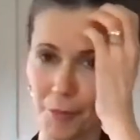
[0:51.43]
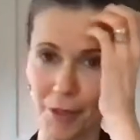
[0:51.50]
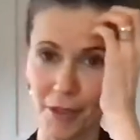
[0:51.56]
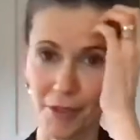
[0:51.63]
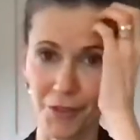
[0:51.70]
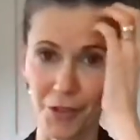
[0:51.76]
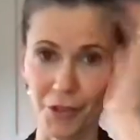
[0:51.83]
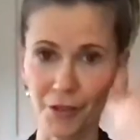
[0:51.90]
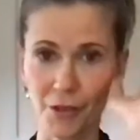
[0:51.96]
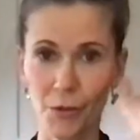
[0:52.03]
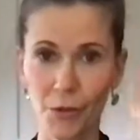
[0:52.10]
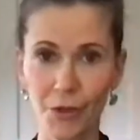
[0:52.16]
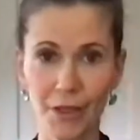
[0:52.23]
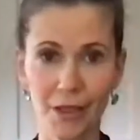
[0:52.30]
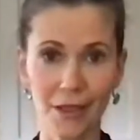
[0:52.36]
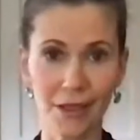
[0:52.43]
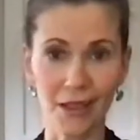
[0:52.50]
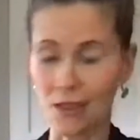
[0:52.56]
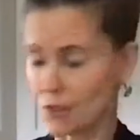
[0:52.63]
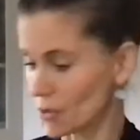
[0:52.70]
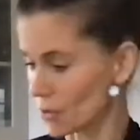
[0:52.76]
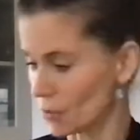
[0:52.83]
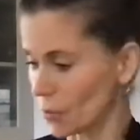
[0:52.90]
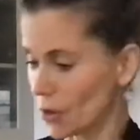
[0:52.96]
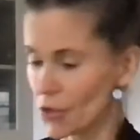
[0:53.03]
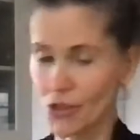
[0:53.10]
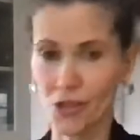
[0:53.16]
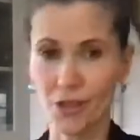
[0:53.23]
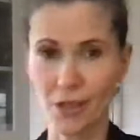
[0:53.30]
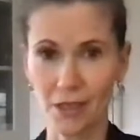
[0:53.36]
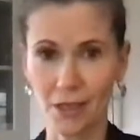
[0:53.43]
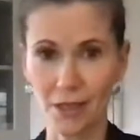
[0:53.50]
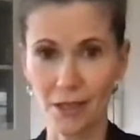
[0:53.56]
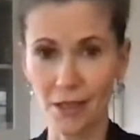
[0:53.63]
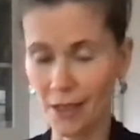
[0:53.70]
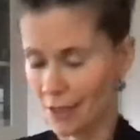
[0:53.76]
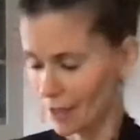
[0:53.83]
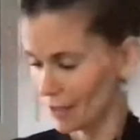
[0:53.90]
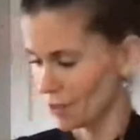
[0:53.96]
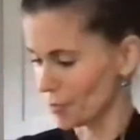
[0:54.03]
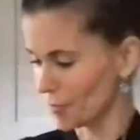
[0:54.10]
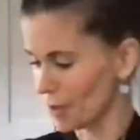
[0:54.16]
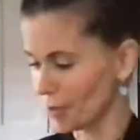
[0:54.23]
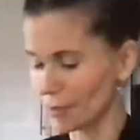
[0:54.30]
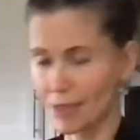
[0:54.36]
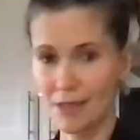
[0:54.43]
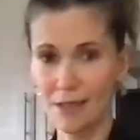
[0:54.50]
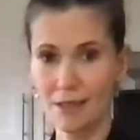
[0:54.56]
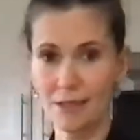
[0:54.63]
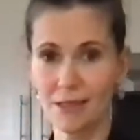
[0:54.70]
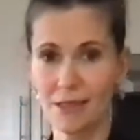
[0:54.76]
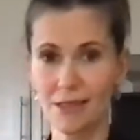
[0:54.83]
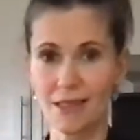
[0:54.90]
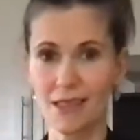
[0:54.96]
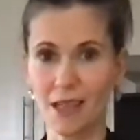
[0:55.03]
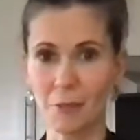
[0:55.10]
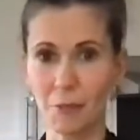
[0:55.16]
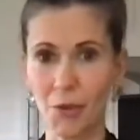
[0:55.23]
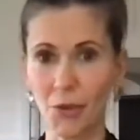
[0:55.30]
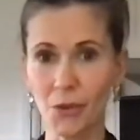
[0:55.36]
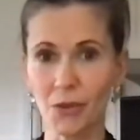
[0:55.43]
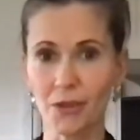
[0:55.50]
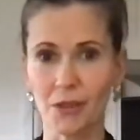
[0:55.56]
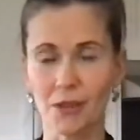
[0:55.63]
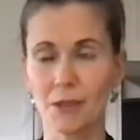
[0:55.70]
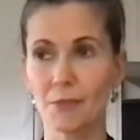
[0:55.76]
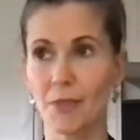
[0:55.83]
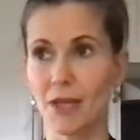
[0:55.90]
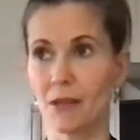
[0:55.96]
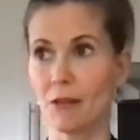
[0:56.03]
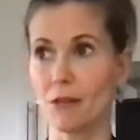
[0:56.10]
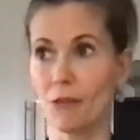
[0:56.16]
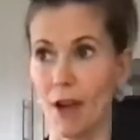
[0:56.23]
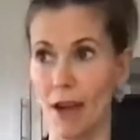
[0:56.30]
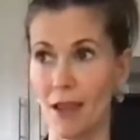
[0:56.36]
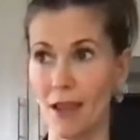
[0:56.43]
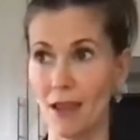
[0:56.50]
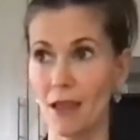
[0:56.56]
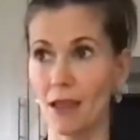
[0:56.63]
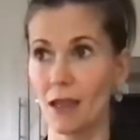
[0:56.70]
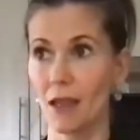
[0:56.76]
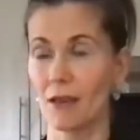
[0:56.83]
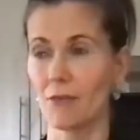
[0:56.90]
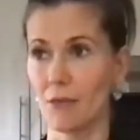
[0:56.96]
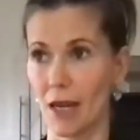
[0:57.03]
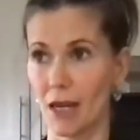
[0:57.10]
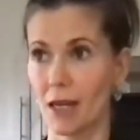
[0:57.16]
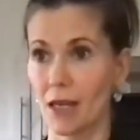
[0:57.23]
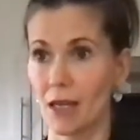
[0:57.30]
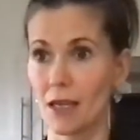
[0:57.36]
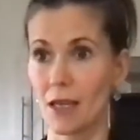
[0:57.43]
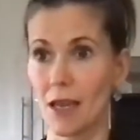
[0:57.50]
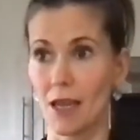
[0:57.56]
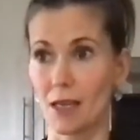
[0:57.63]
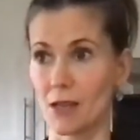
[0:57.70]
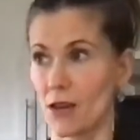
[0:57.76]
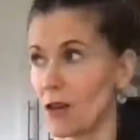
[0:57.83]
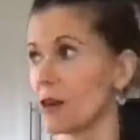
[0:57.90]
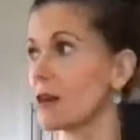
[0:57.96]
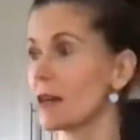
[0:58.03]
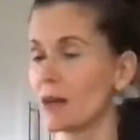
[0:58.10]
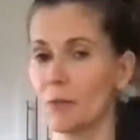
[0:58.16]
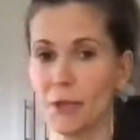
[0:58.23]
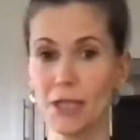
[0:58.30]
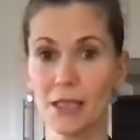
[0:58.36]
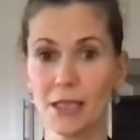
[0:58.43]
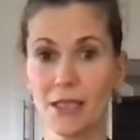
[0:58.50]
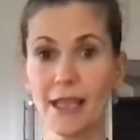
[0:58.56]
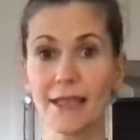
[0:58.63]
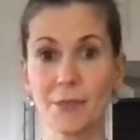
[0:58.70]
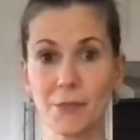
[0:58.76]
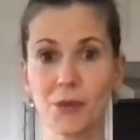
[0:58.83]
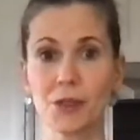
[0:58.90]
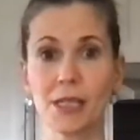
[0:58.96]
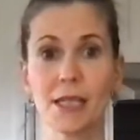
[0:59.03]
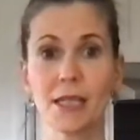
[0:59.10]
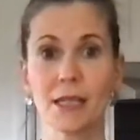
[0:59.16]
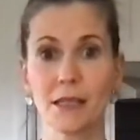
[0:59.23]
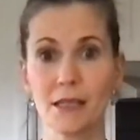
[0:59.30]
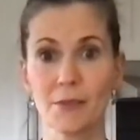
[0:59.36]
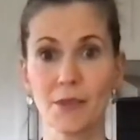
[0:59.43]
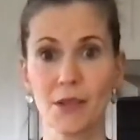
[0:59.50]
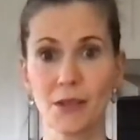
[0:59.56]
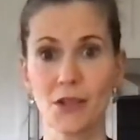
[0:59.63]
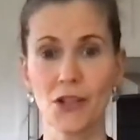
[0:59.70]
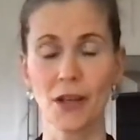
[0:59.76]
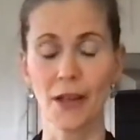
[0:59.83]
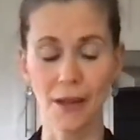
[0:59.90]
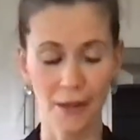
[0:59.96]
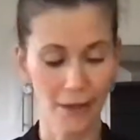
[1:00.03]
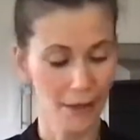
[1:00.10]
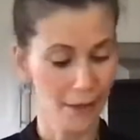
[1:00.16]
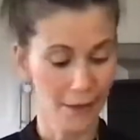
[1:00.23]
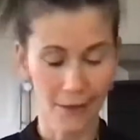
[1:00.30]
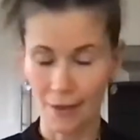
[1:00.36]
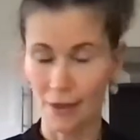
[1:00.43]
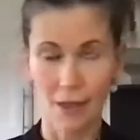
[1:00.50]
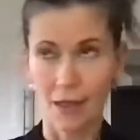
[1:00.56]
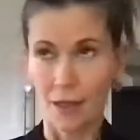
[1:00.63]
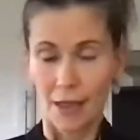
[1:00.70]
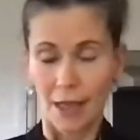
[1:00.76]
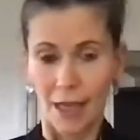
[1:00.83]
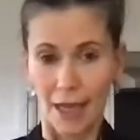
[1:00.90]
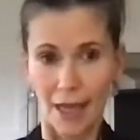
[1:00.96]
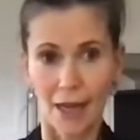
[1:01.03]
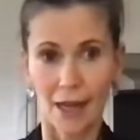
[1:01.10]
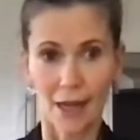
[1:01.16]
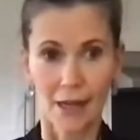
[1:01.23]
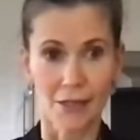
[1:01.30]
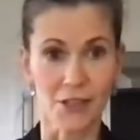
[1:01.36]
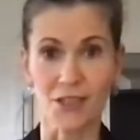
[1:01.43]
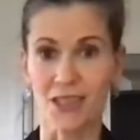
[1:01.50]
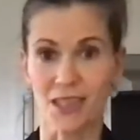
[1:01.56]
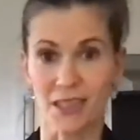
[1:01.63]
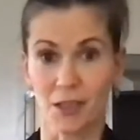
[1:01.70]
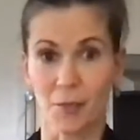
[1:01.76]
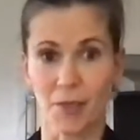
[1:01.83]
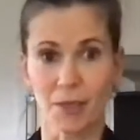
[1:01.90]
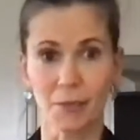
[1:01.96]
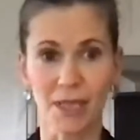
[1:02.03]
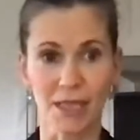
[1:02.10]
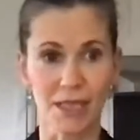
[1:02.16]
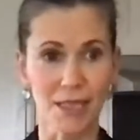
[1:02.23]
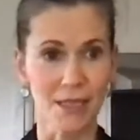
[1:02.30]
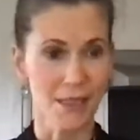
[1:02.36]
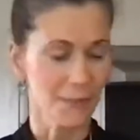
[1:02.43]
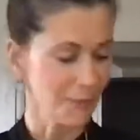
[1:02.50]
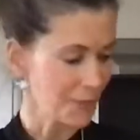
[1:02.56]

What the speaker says: If you're in Oregon, I guess, or Washington, you're probably in the same boat. It's been gray and rainy and dark, and we desperately need some sunshine. Just a little bit, please.